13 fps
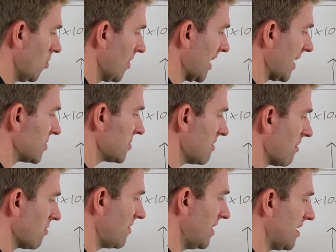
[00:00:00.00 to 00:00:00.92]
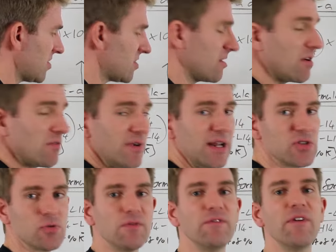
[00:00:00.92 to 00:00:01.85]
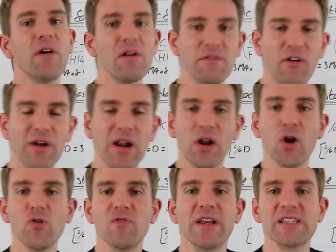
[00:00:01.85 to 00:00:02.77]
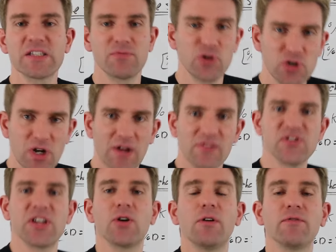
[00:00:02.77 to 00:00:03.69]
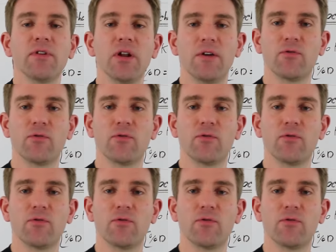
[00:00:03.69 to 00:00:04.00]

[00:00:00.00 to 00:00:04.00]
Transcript: we're getting zero readings, zero readings, or very, very low readings, so we just kind of tick off the low.